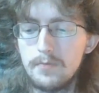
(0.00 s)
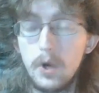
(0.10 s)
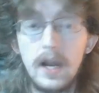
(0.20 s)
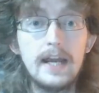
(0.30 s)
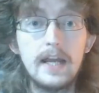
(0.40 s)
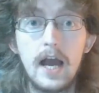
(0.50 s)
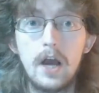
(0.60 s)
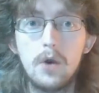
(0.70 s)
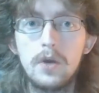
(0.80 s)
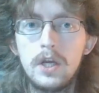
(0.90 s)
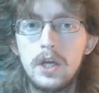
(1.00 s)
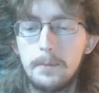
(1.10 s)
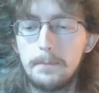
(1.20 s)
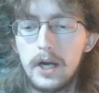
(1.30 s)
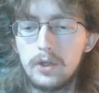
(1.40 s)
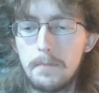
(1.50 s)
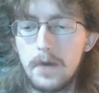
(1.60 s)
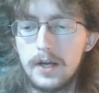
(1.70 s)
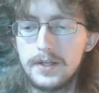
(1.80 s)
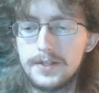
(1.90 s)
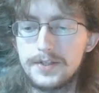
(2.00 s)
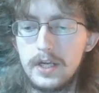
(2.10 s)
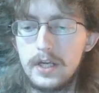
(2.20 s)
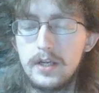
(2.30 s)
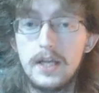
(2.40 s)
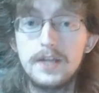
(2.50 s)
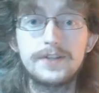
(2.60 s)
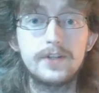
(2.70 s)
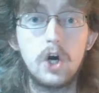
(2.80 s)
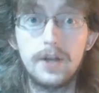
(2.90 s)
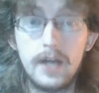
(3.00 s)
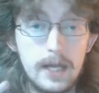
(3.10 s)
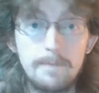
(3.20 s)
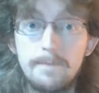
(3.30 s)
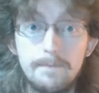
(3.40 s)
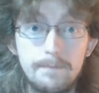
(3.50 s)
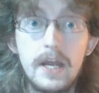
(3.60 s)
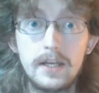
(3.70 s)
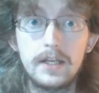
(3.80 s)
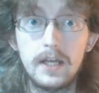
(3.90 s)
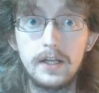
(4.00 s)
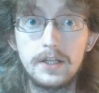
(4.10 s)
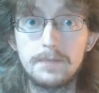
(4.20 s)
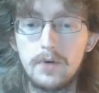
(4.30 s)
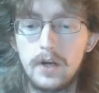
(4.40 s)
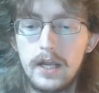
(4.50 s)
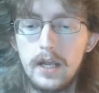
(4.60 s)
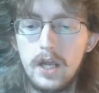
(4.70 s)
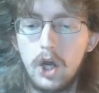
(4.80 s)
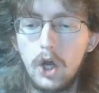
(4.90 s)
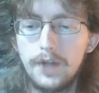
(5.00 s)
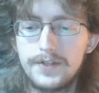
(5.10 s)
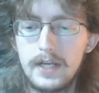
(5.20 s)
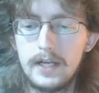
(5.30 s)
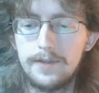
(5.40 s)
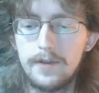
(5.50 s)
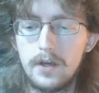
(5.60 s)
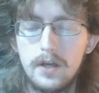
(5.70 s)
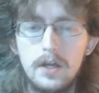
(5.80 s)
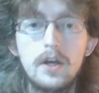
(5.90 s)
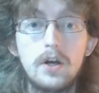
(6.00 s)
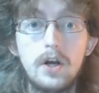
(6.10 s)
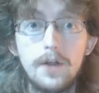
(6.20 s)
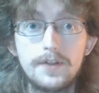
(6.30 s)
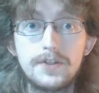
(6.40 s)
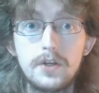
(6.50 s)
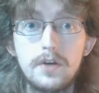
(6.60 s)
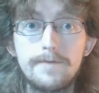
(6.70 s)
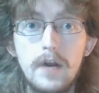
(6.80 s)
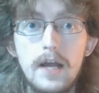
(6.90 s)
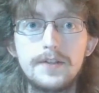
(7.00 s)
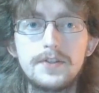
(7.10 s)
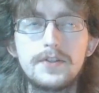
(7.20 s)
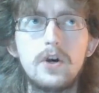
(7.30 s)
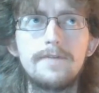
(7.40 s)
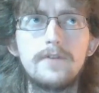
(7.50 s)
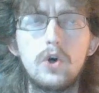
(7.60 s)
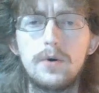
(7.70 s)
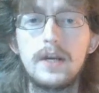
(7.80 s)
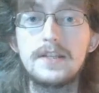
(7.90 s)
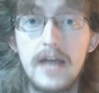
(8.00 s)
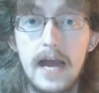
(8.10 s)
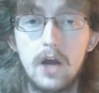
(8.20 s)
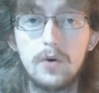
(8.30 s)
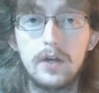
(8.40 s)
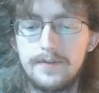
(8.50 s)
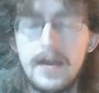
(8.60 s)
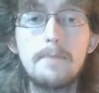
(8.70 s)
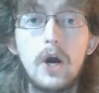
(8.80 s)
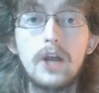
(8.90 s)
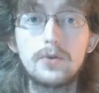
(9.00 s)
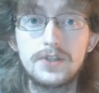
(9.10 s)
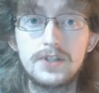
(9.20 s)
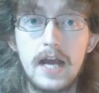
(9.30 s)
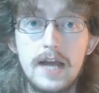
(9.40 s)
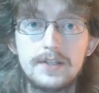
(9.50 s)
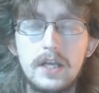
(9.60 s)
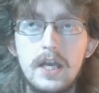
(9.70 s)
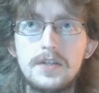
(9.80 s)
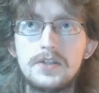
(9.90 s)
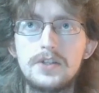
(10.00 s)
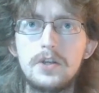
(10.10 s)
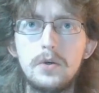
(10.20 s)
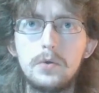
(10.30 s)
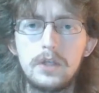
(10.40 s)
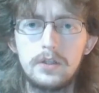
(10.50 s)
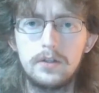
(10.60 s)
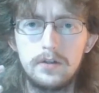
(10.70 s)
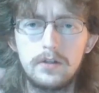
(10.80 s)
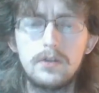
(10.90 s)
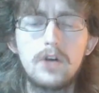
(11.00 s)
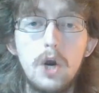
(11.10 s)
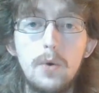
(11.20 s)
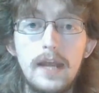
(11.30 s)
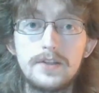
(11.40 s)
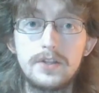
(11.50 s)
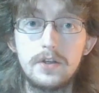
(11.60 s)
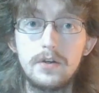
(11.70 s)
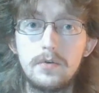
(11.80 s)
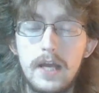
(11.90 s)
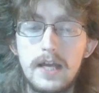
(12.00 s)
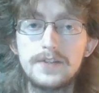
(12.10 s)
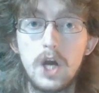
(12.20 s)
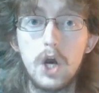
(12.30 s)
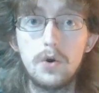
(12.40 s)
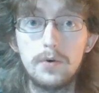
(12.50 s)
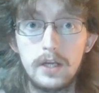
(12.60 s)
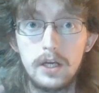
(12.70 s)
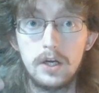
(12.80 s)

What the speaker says: Well, anyhow, Michael Myers is on a big killing spree, hunting the other two friends of Laurie down. Then Michael's task is to go into his own